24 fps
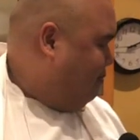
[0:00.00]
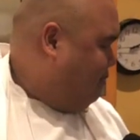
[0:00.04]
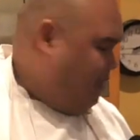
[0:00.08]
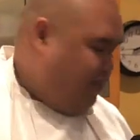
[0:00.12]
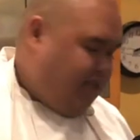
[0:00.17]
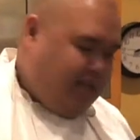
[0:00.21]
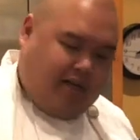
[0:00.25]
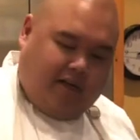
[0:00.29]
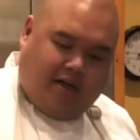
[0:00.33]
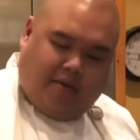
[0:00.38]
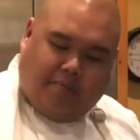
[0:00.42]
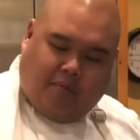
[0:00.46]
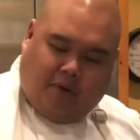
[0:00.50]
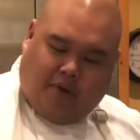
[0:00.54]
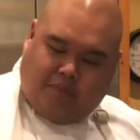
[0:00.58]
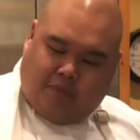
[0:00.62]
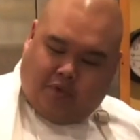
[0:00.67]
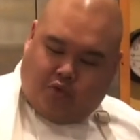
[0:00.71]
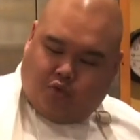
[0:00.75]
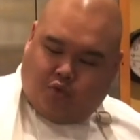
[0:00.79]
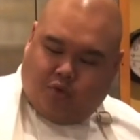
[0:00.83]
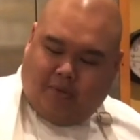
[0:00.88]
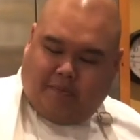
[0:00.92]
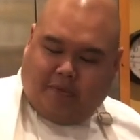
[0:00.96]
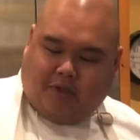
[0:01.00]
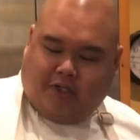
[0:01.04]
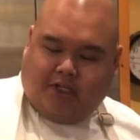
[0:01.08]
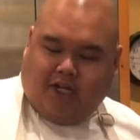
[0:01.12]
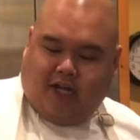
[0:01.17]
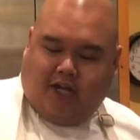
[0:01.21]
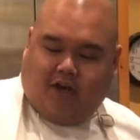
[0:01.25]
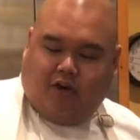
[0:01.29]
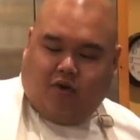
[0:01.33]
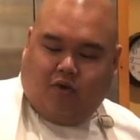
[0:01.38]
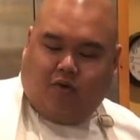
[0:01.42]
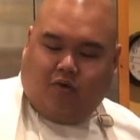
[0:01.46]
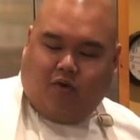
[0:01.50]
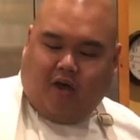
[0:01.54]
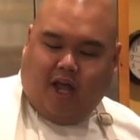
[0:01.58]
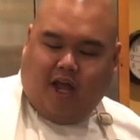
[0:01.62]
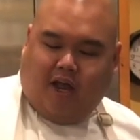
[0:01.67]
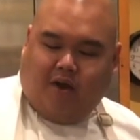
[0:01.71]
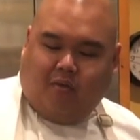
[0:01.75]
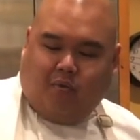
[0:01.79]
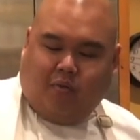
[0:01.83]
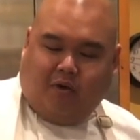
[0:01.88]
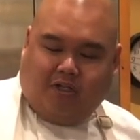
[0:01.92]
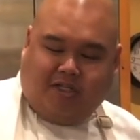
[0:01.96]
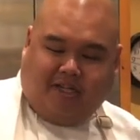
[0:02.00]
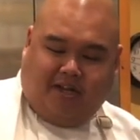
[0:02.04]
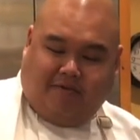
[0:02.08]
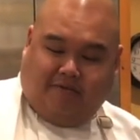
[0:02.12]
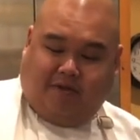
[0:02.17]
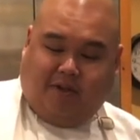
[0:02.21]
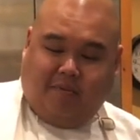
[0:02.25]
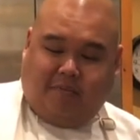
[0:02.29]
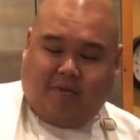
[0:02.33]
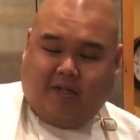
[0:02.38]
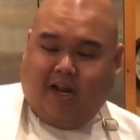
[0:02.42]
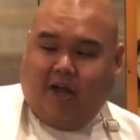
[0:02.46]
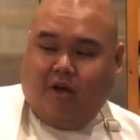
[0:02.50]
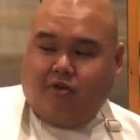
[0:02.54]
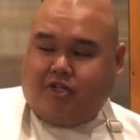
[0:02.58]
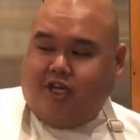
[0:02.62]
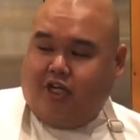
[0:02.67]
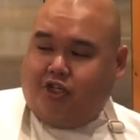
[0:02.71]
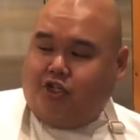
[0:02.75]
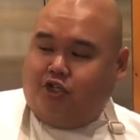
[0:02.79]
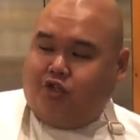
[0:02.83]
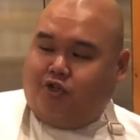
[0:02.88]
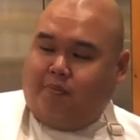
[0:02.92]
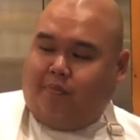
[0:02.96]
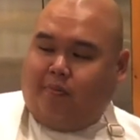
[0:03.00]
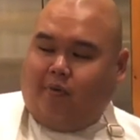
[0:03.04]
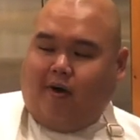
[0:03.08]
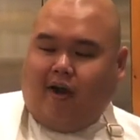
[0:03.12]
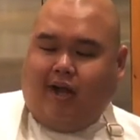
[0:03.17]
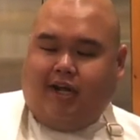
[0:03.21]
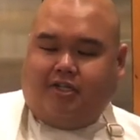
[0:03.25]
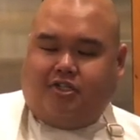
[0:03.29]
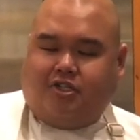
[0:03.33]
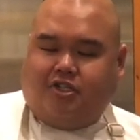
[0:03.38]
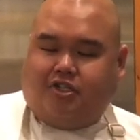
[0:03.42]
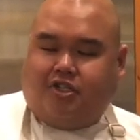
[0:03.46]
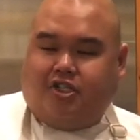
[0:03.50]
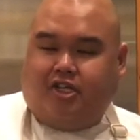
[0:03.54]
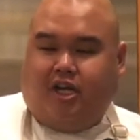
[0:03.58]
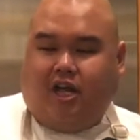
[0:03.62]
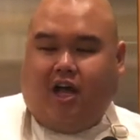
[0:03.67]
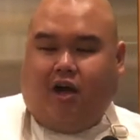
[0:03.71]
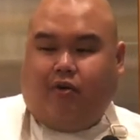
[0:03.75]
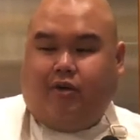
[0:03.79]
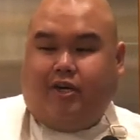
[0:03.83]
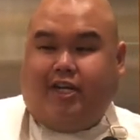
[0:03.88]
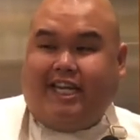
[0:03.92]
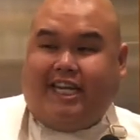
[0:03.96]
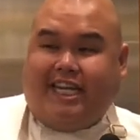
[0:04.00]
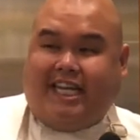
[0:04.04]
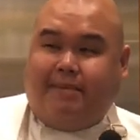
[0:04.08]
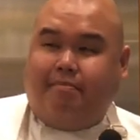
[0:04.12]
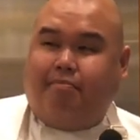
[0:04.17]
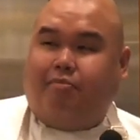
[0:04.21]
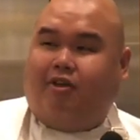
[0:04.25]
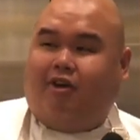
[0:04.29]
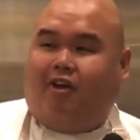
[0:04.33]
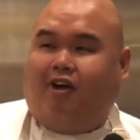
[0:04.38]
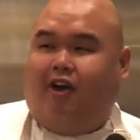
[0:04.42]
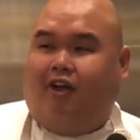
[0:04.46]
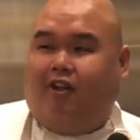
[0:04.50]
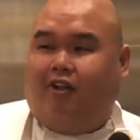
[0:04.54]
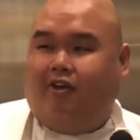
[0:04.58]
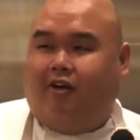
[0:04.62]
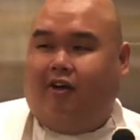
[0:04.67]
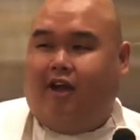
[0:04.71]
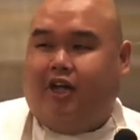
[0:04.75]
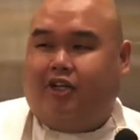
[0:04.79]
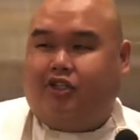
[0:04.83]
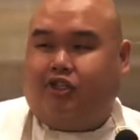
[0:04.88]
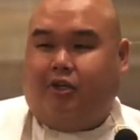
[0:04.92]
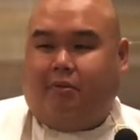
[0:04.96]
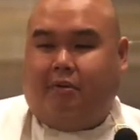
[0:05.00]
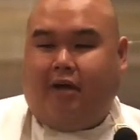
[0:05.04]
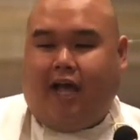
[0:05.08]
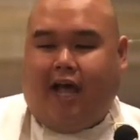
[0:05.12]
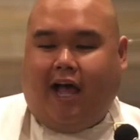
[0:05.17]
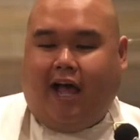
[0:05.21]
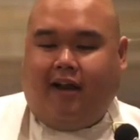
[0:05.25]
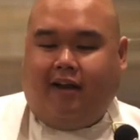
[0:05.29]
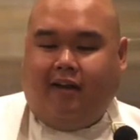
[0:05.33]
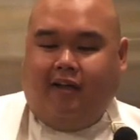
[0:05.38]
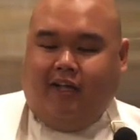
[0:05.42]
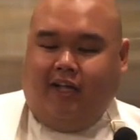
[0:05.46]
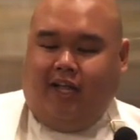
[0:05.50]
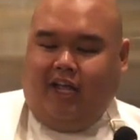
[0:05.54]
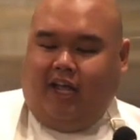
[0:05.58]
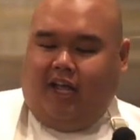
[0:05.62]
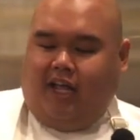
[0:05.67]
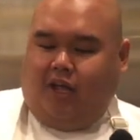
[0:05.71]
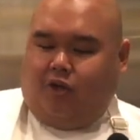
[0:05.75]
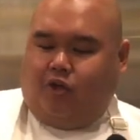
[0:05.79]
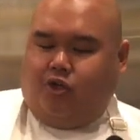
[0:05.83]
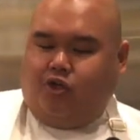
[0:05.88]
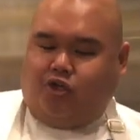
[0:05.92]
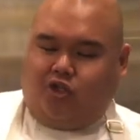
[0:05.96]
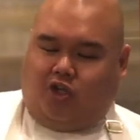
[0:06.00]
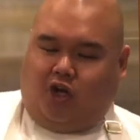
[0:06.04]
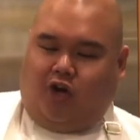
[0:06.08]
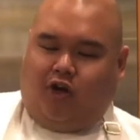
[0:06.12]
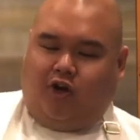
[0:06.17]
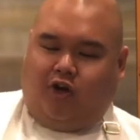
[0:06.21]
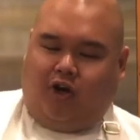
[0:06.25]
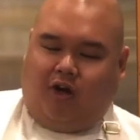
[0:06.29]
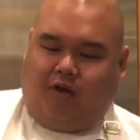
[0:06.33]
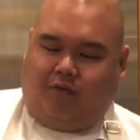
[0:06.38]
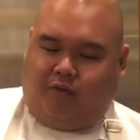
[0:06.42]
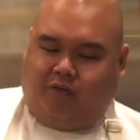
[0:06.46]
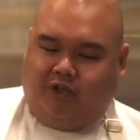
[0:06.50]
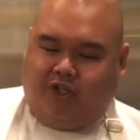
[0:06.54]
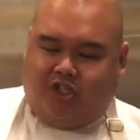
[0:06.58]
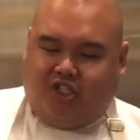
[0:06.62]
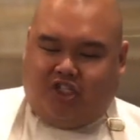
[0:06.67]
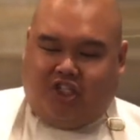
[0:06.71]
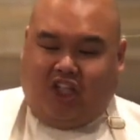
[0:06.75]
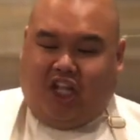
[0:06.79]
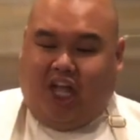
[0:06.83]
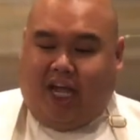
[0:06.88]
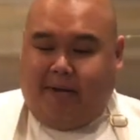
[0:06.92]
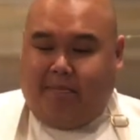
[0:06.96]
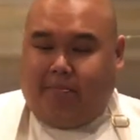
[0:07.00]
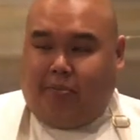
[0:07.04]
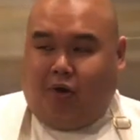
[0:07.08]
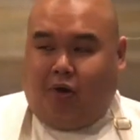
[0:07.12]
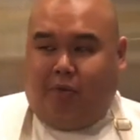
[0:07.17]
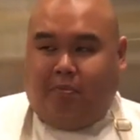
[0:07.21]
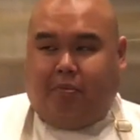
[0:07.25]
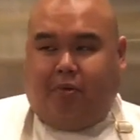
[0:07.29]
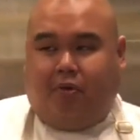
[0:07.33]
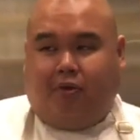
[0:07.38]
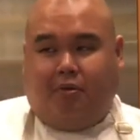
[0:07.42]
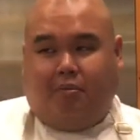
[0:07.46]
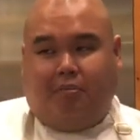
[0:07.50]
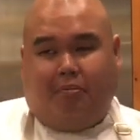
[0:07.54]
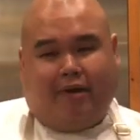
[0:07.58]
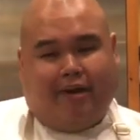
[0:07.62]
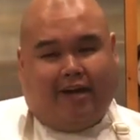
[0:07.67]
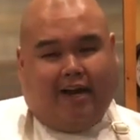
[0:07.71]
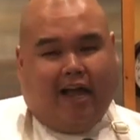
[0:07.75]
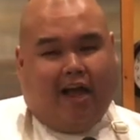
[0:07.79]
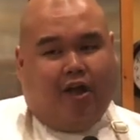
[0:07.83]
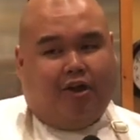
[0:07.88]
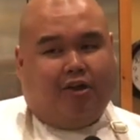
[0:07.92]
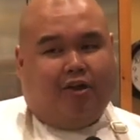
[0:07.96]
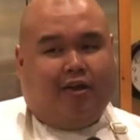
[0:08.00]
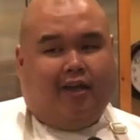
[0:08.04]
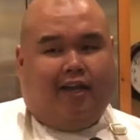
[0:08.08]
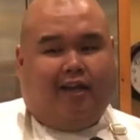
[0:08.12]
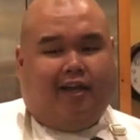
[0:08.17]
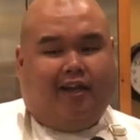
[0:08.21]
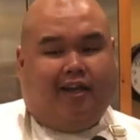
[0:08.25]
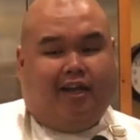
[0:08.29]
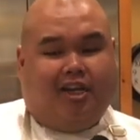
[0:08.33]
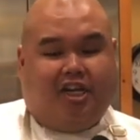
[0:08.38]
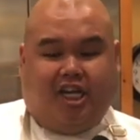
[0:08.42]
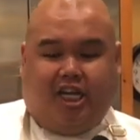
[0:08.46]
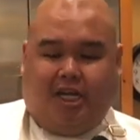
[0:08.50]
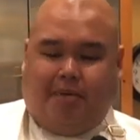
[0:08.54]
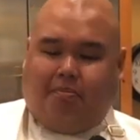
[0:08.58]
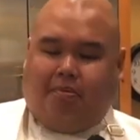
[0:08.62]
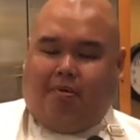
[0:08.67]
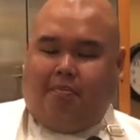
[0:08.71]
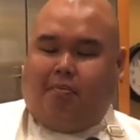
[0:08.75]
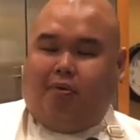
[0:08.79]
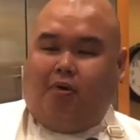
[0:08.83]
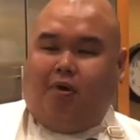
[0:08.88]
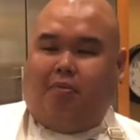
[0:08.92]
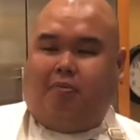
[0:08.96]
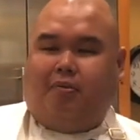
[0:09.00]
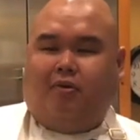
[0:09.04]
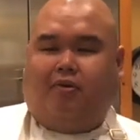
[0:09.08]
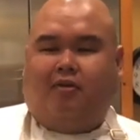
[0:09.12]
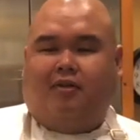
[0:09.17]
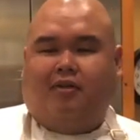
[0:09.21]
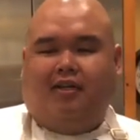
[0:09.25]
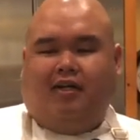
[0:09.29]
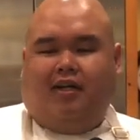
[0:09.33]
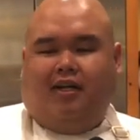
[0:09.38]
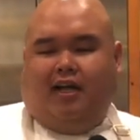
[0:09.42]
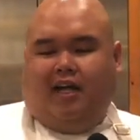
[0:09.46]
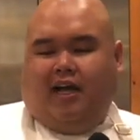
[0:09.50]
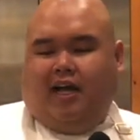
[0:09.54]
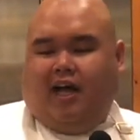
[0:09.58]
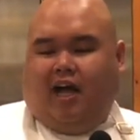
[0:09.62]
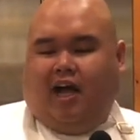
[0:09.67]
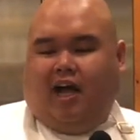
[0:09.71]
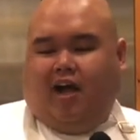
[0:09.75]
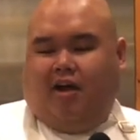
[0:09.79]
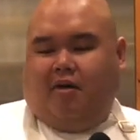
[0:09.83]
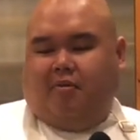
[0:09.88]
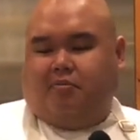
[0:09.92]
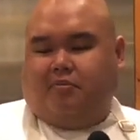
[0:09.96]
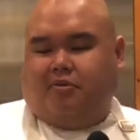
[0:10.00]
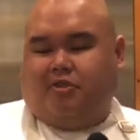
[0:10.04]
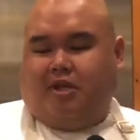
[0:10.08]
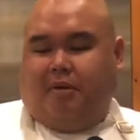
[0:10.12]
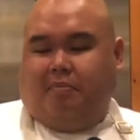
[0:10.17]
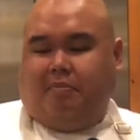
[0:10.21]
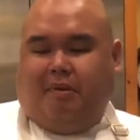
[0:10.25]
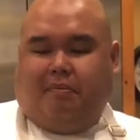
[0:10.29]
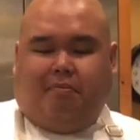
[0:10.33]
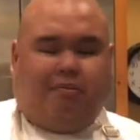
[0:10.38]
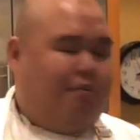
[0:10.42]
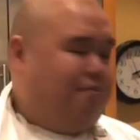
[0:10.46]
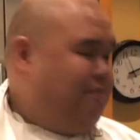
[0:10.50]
purple sweet potato, and once I flipped it, I was actually surprised to see how deep the color actually got. You started off with this light purple, but now you're getting a deeper purple. Some people